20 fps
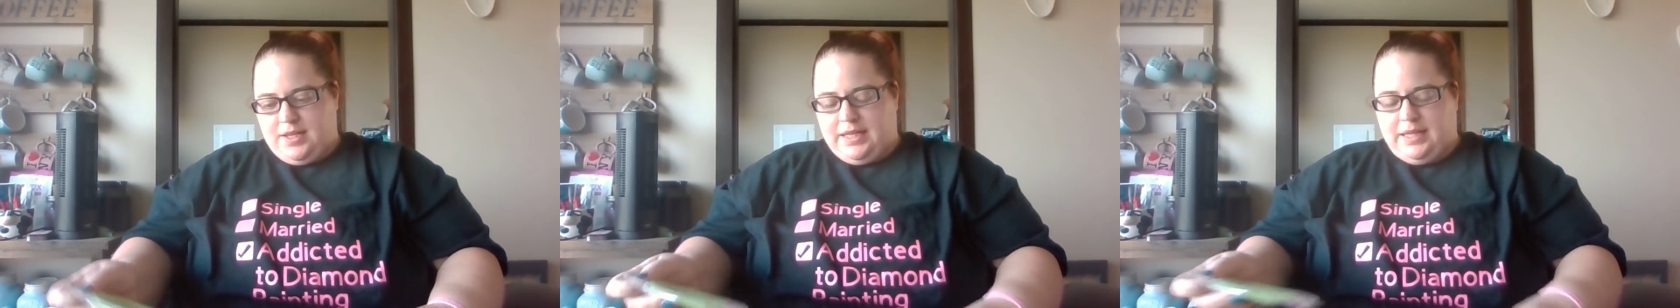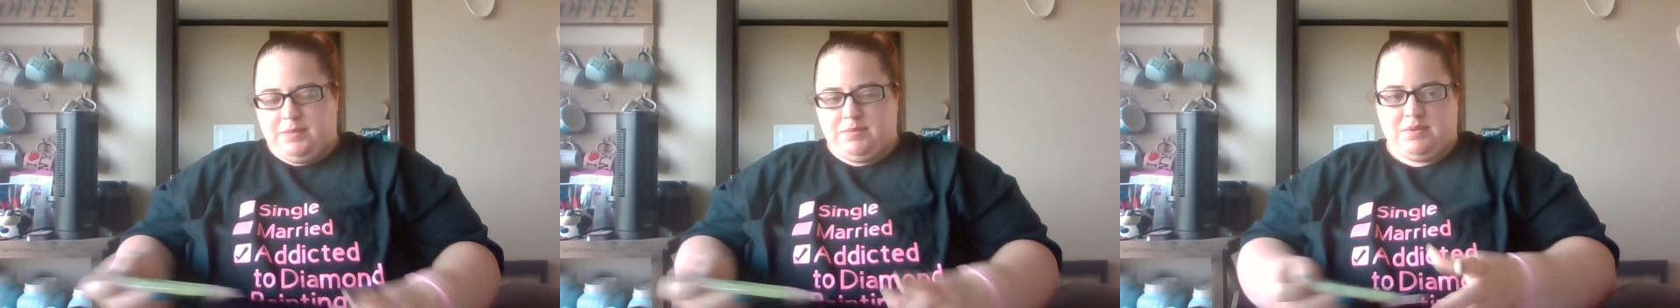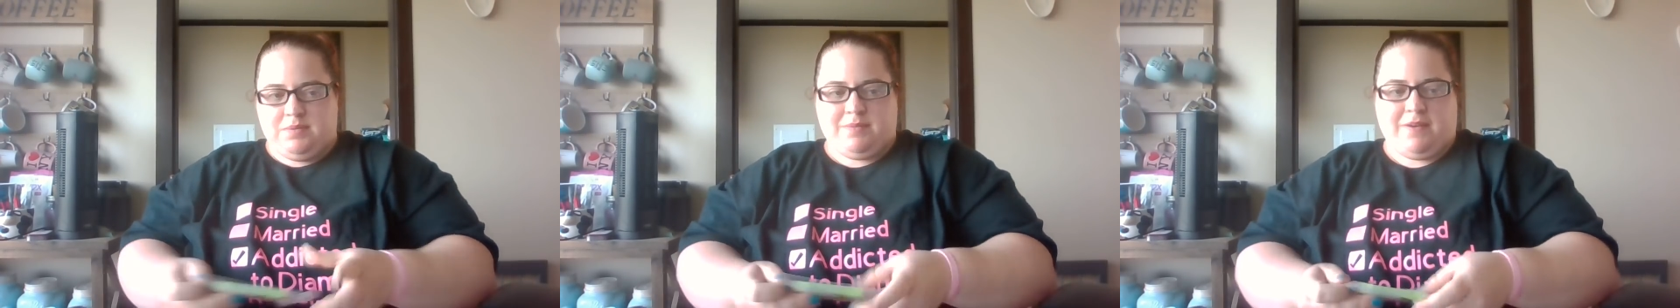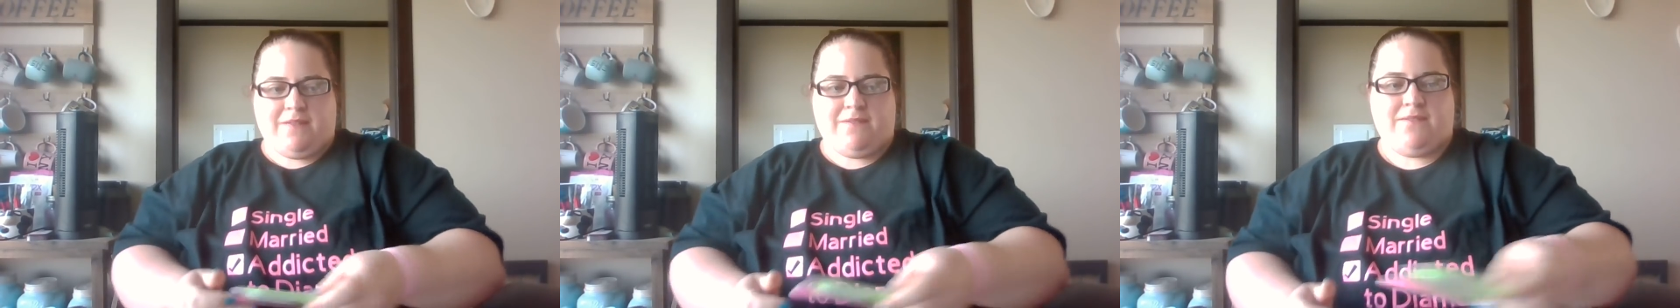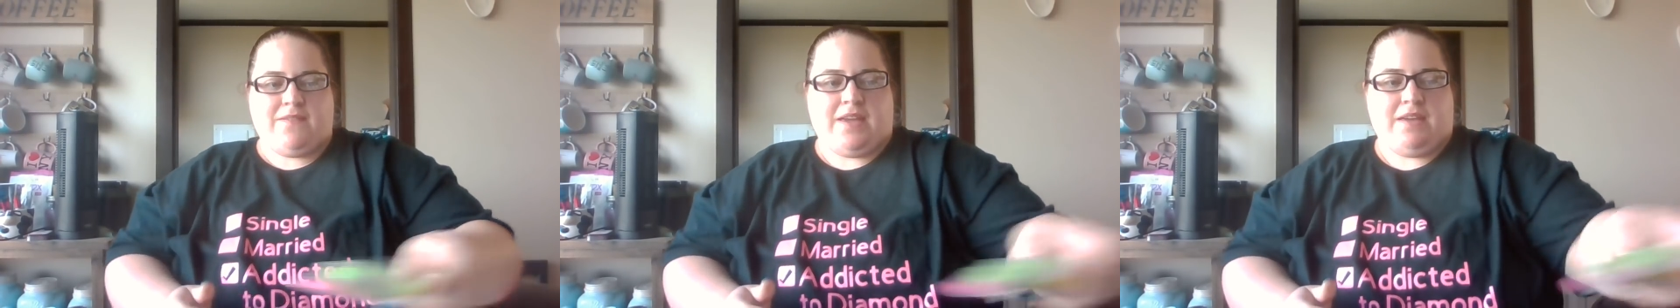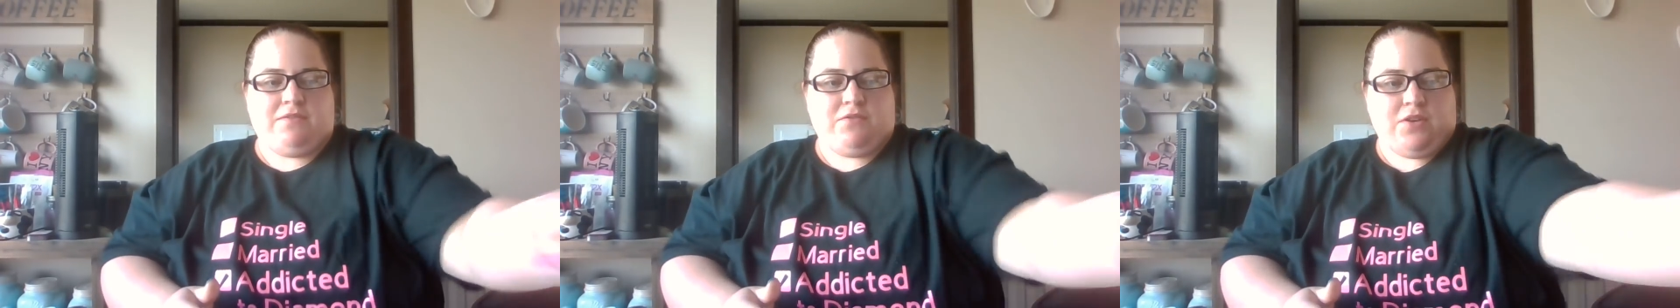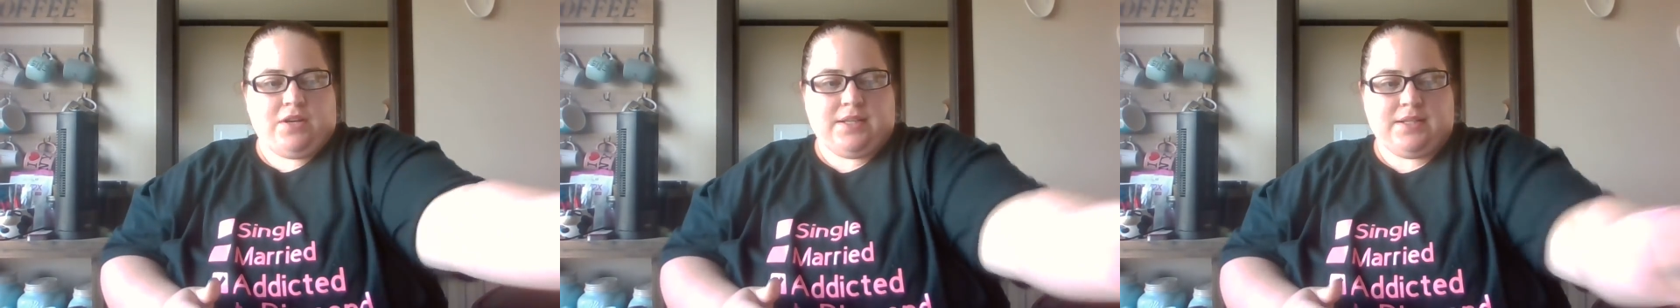He was my
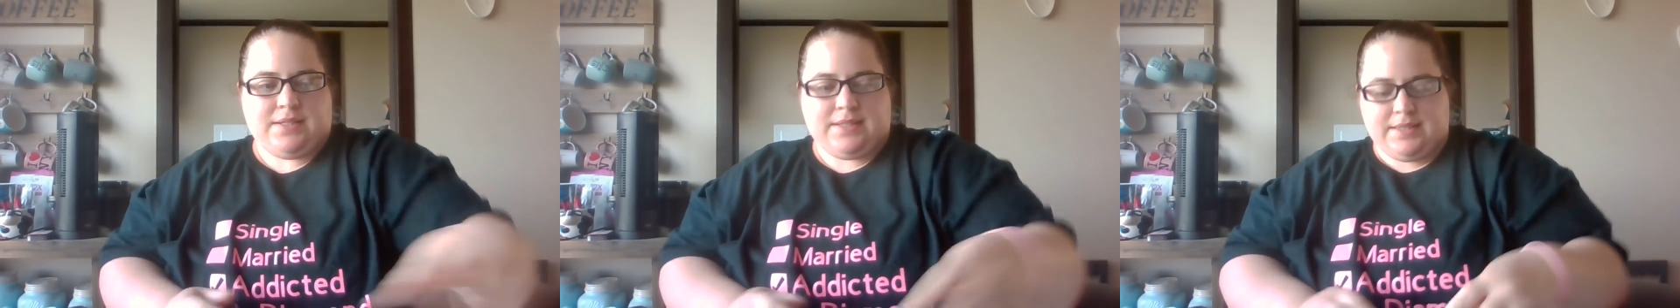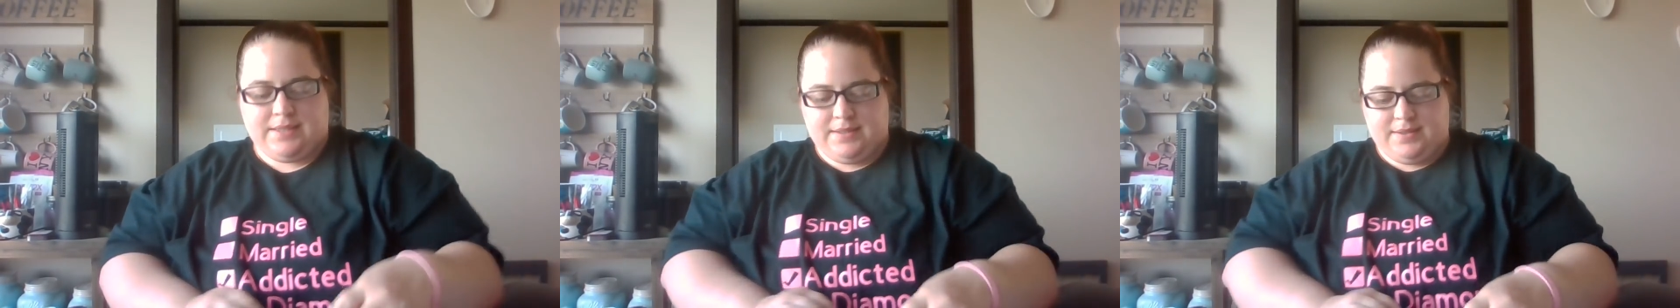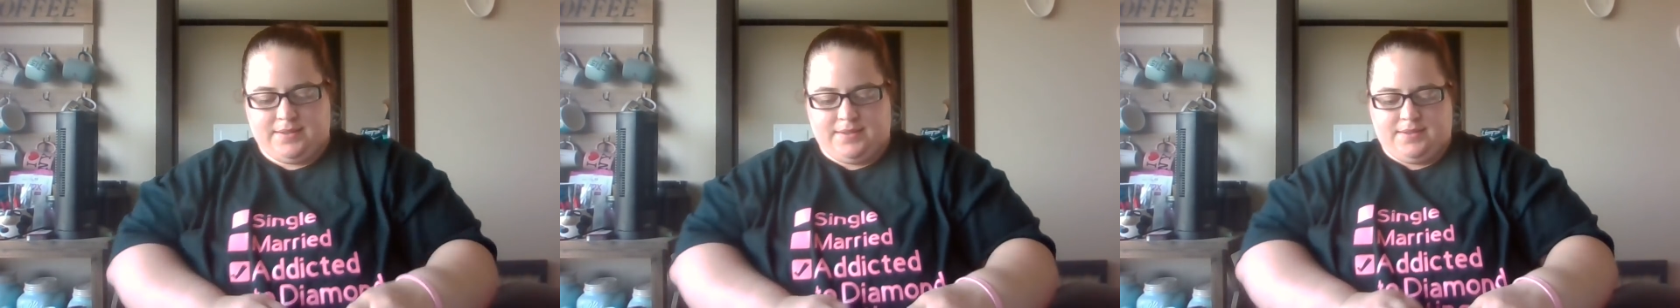favorite.